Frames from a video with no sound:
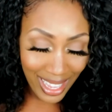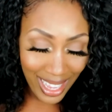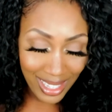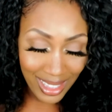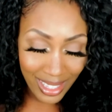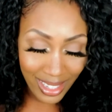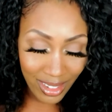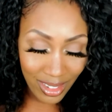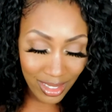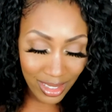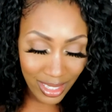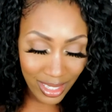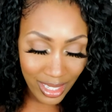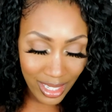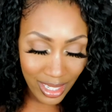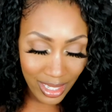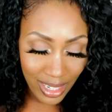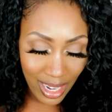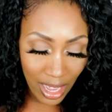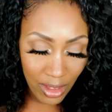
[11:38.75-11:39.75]
I literally
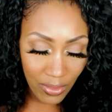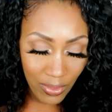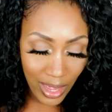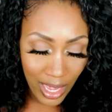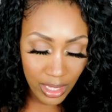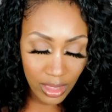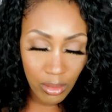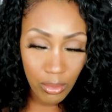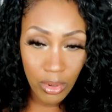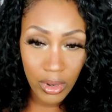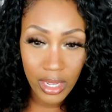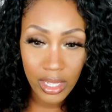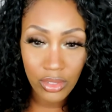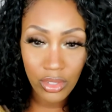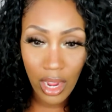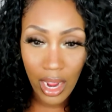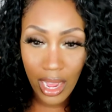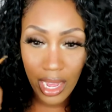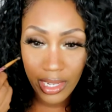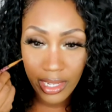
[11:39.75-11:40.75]
could not find the brush.
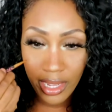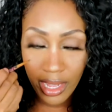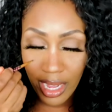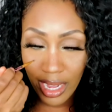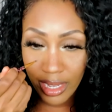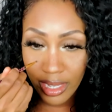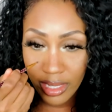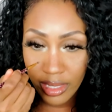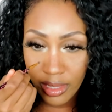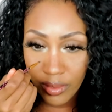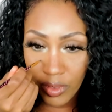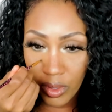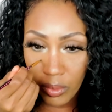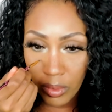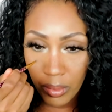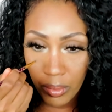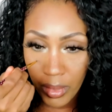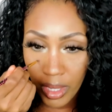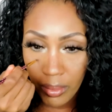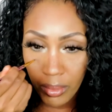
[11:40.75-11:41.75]
I couldn't even
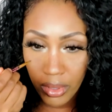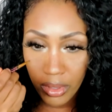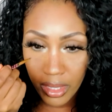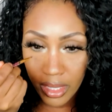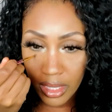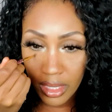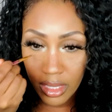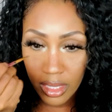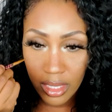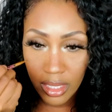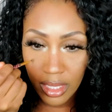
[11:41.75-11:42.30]
remember it.